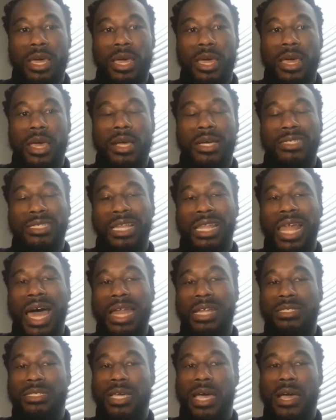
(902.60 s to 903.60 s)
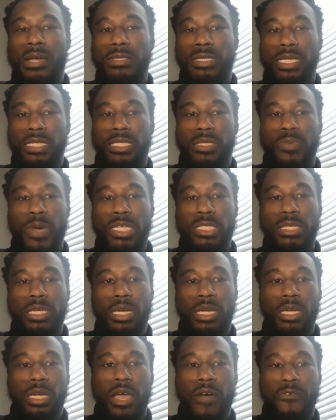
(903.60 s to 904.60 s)
Because a lot of times, and especially
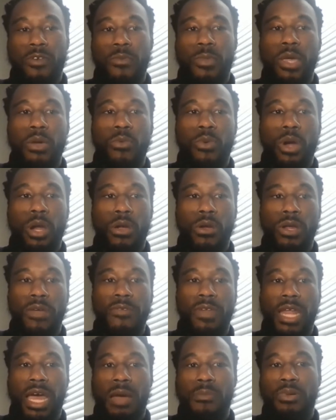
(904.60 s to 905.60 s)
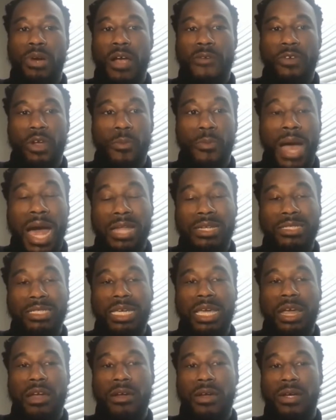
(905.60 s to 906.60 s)
in government work or even nonprofit and
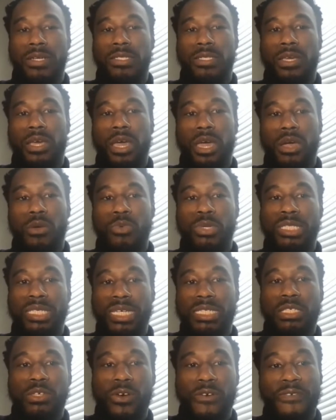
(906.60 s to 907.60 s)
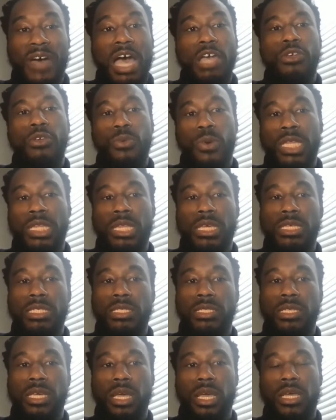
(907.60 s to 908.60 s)
policy areas, we tend to evaluate
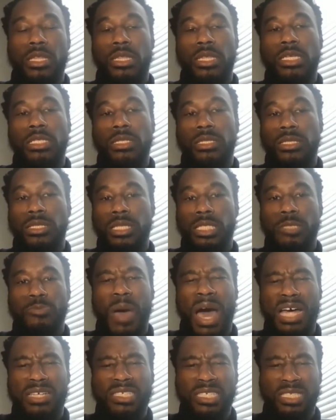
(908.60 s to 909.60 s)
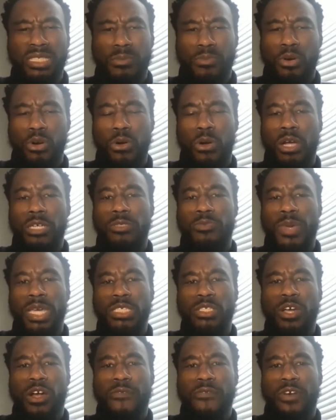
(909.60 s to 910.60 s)
these policies and programs
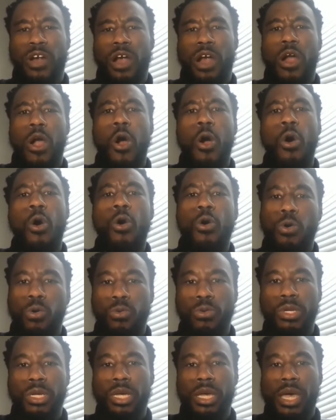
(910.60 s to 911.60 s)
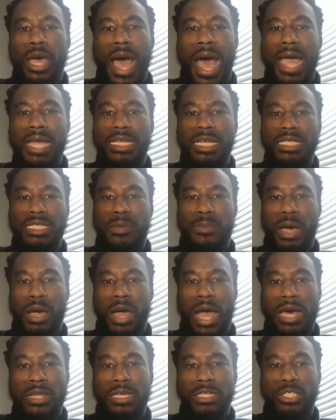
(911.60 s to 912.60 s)
based off of our own ideas
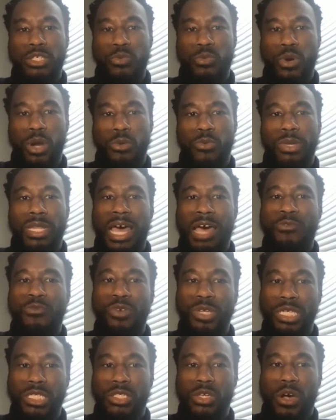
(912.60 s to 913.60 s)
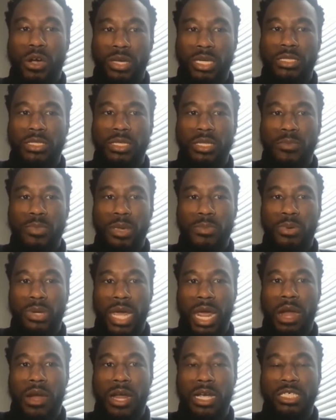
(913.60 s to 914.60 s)
about how they should work without really talking to the people
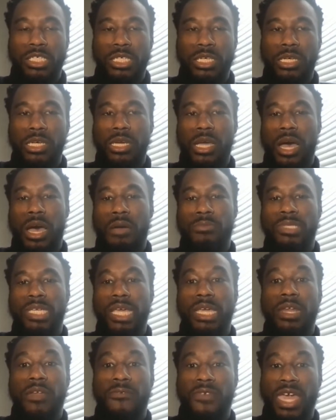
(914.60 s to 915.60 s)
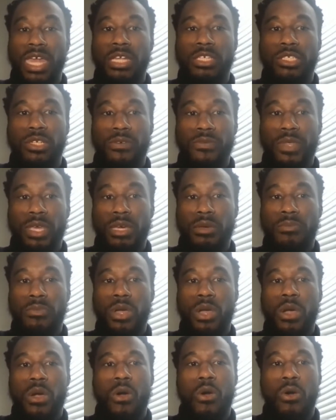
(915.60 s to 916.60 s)
that are actually taking advantage of them
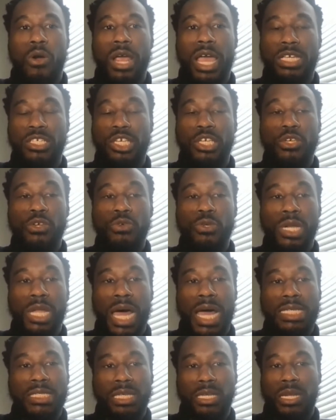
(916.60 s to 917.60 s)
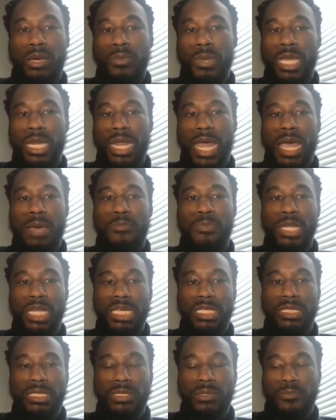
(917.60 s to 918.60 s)
or actually utilizing them in that
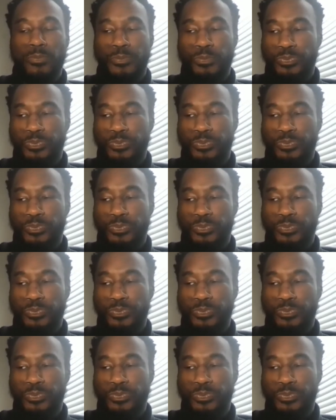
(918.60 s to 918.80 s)
place.